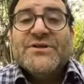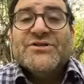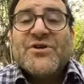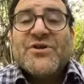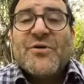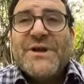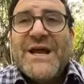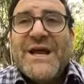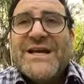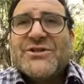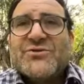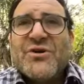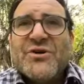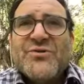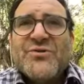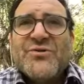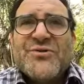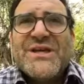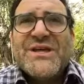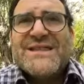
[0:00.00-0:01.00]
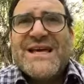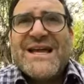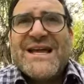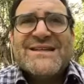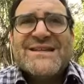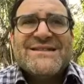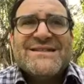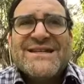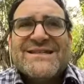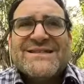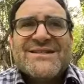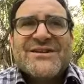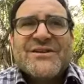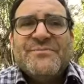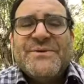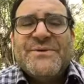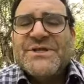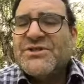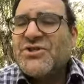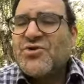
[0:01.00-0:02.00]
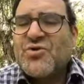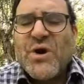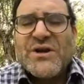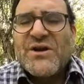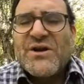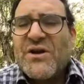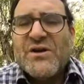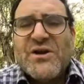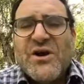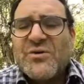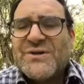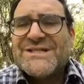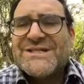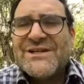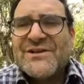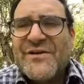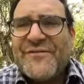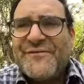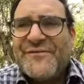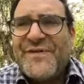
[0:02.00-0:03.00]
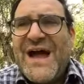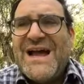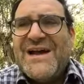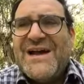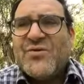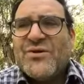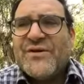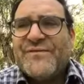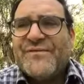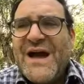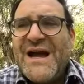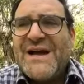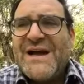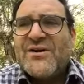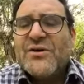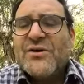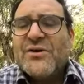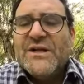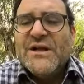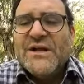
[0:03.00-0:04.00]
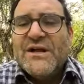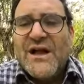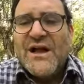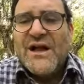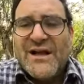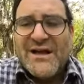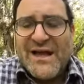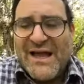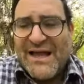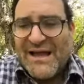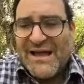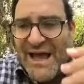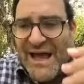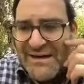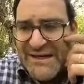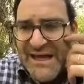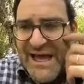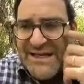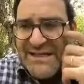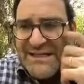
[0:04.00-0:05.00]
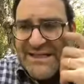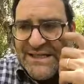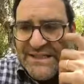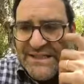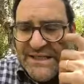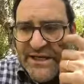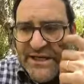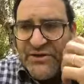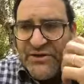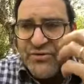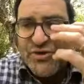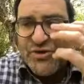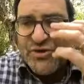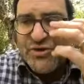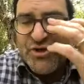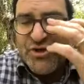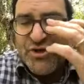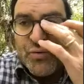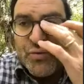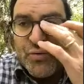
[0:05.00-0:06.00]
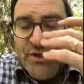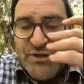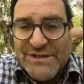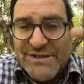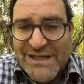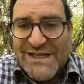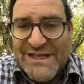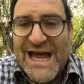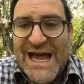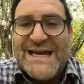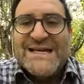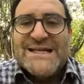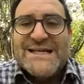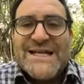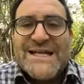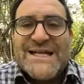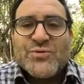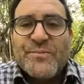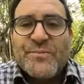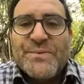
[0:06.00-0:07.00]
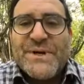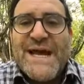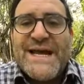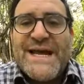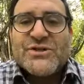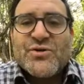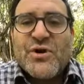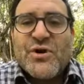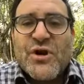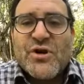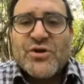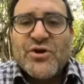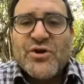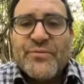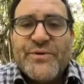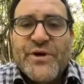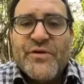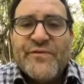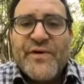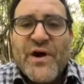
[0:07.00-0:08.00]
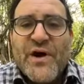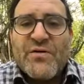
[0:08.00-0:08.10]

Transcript: So, Bnei Israel, you think that it, it's going to be destroyed? No, no, no. It's still a fire, and a fire uh, can can continue to to light, and that's what Bnei Israel are going to be.